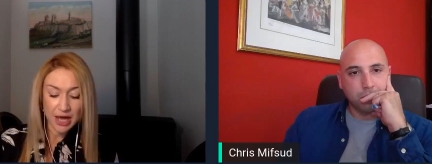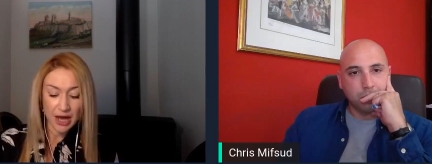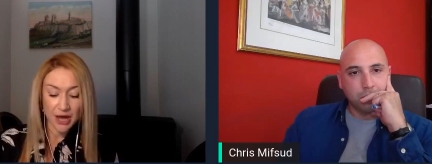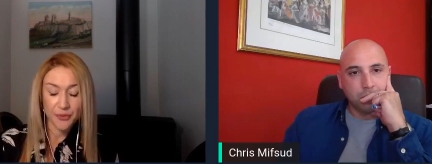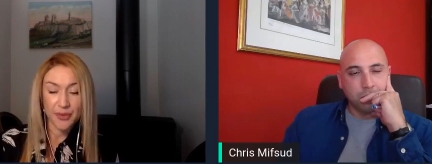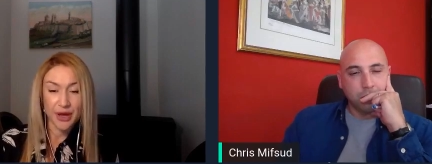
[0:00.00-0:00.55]

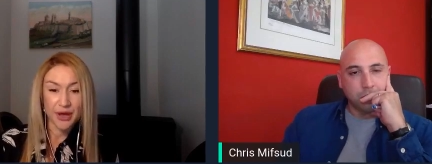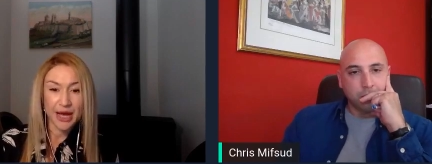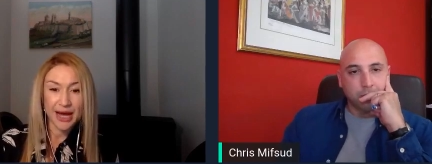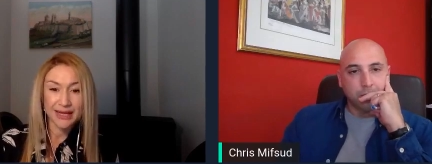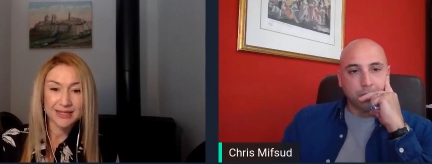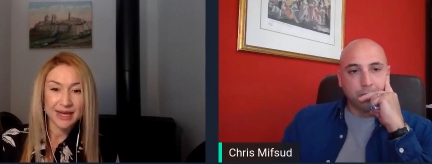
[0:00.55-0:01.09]
Speaker 1: um, uh,
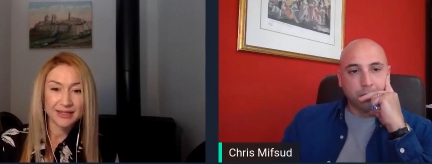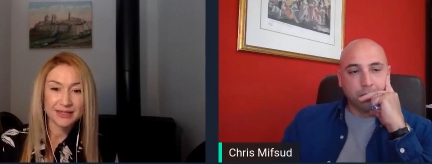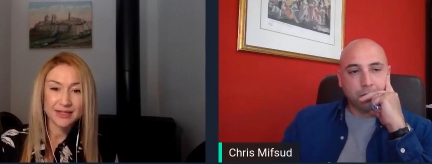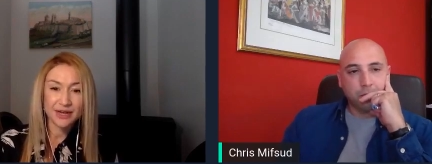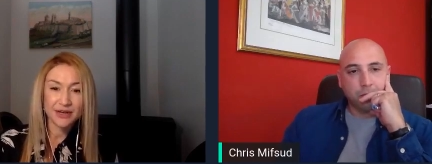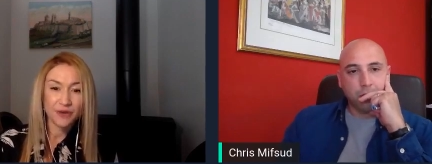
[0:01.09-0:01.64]
and and
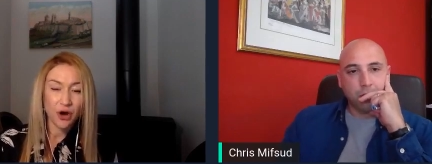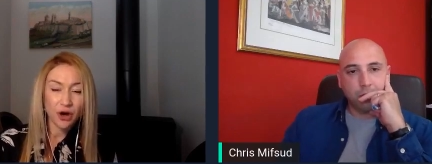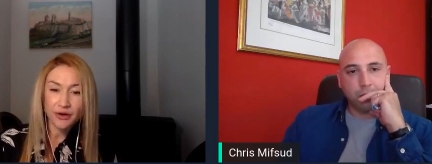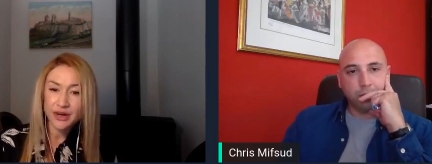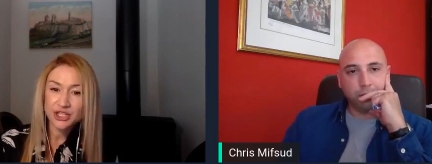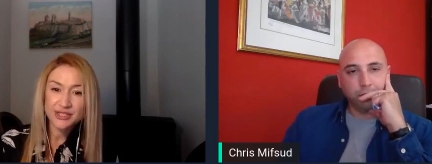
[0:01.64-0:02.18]
kind of our
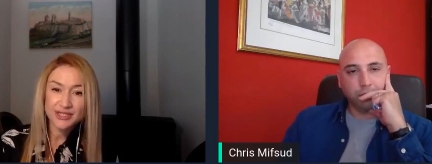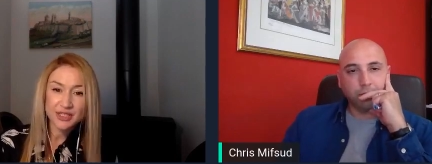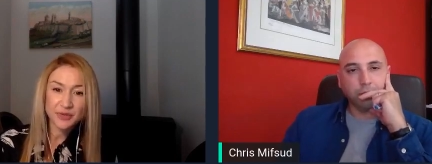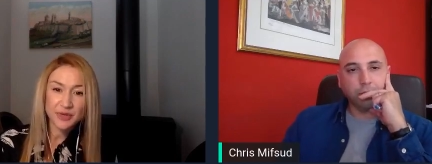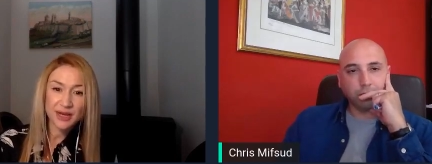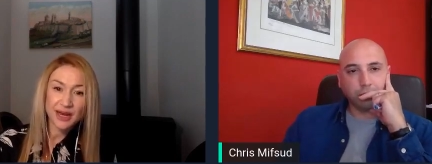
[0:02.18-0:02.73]
agencies
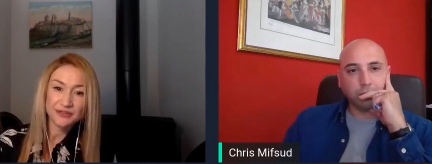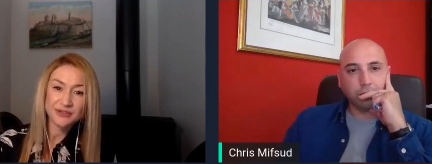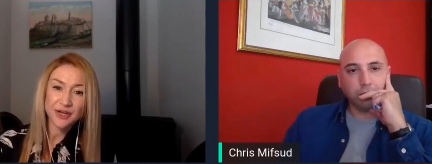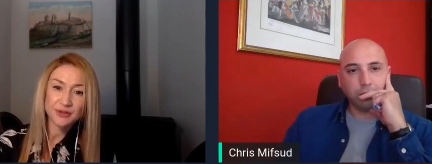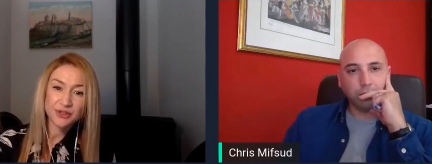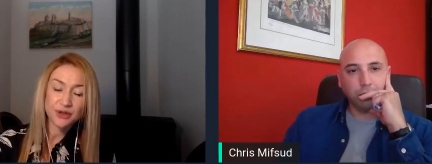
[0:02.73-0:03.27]
being left
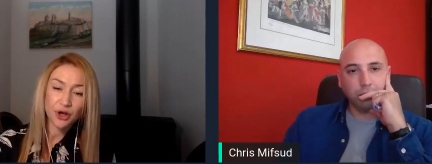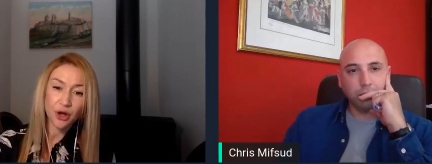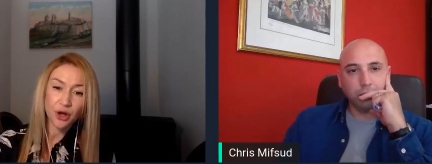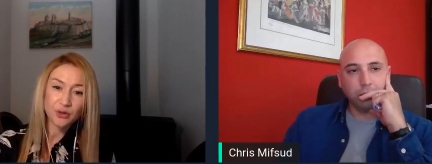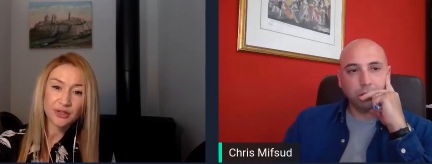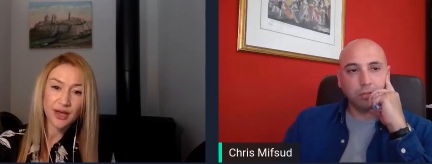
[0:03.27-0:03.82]
out in the
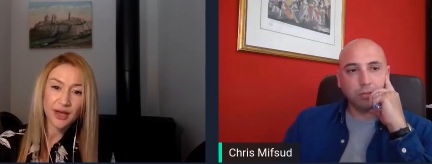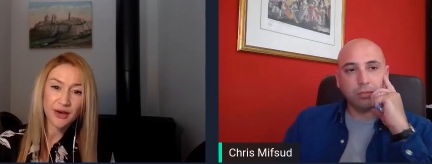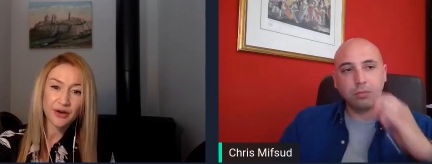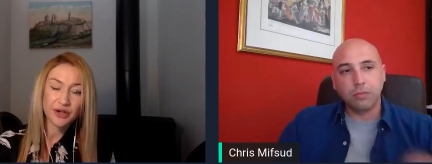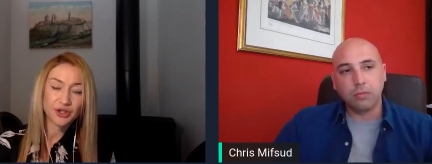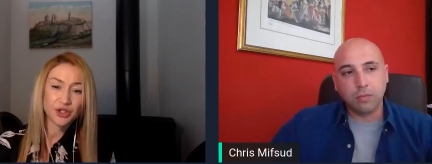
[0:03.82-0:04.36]
cold. There,
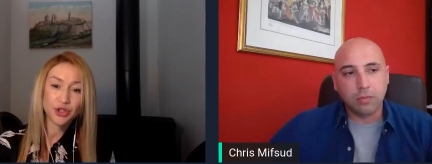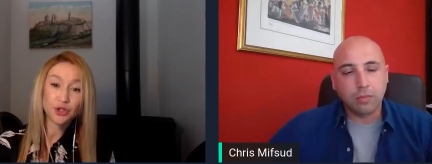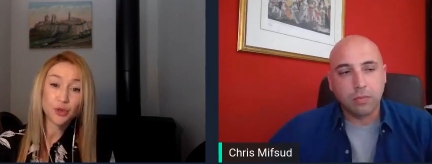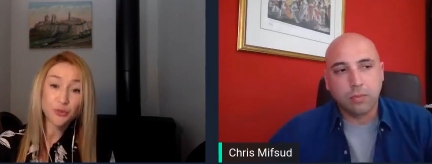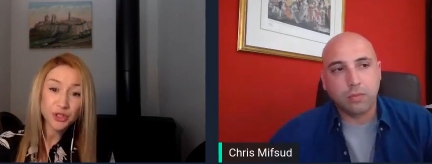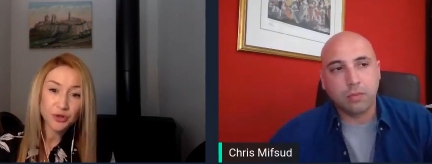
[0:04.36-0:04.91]
should we
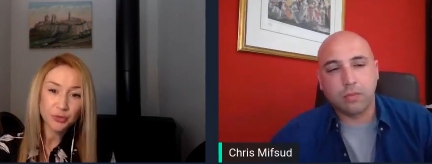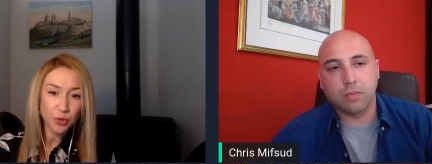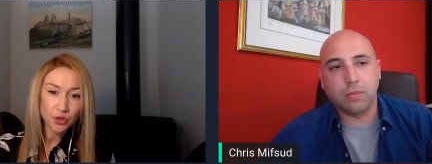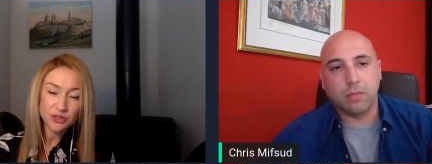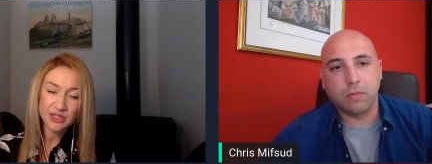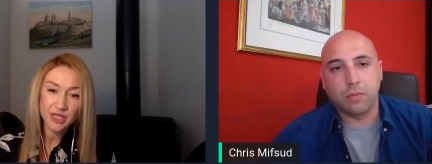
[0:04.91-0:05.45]
be doing more
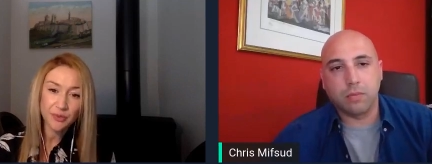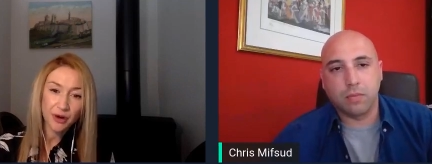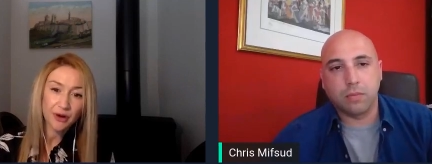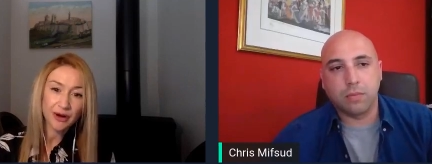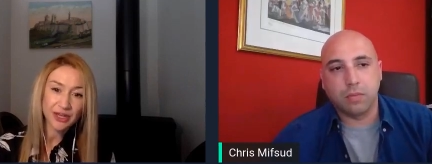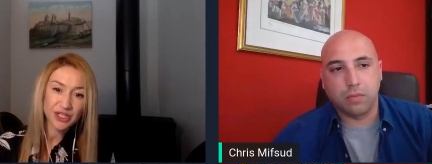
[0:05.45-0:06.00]
to keep our
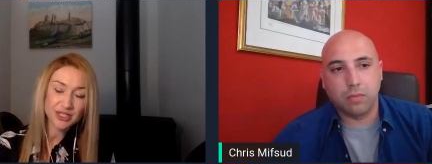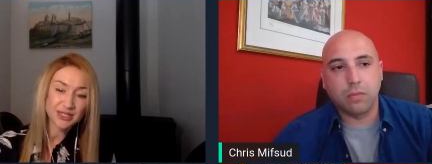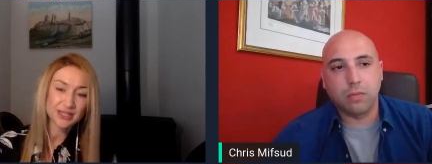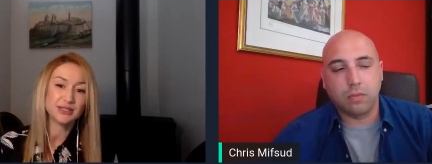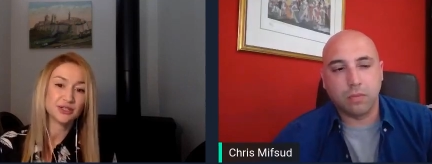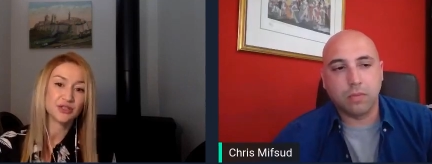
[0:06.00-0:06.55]

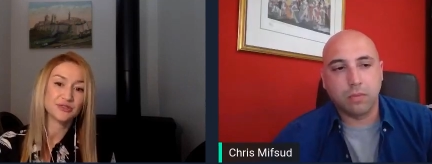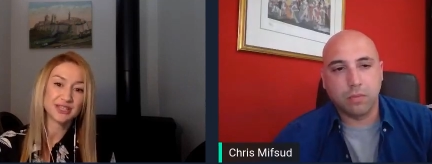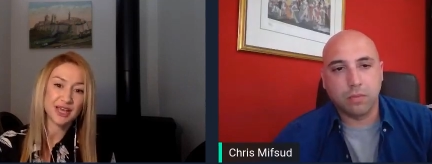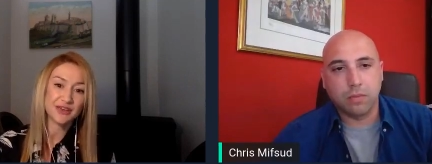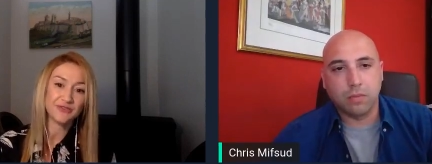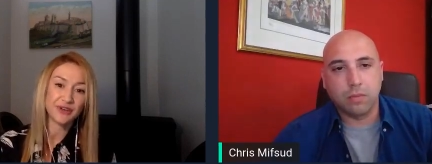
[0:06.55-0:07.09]
agencies sort of safe